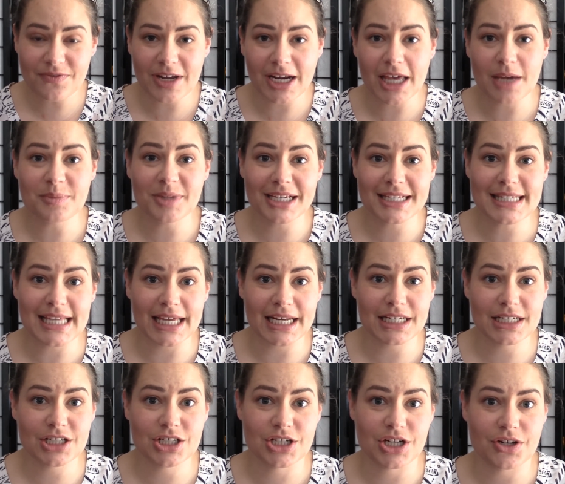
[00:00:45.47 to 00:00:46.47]
and I'm
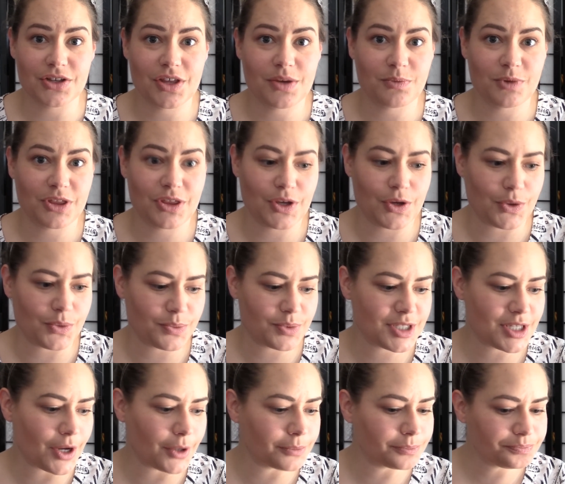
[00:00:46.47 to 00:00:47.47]
excited to share them with you.
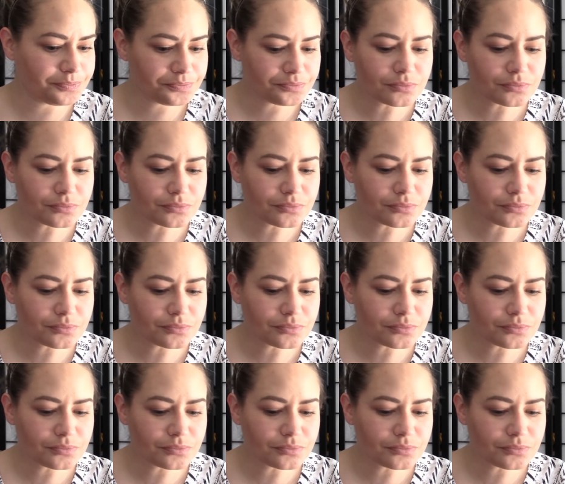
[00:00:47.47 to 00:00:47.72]
So